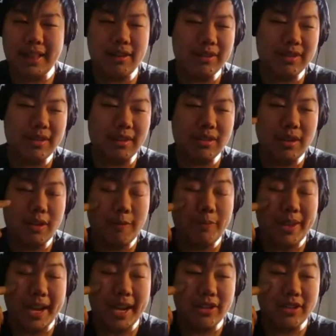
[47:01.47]
And then there's
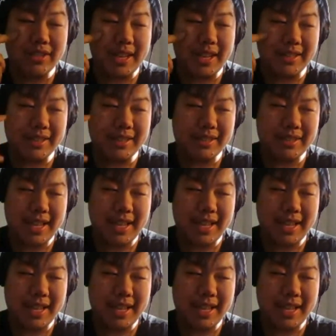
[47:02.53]
also Edge Sense,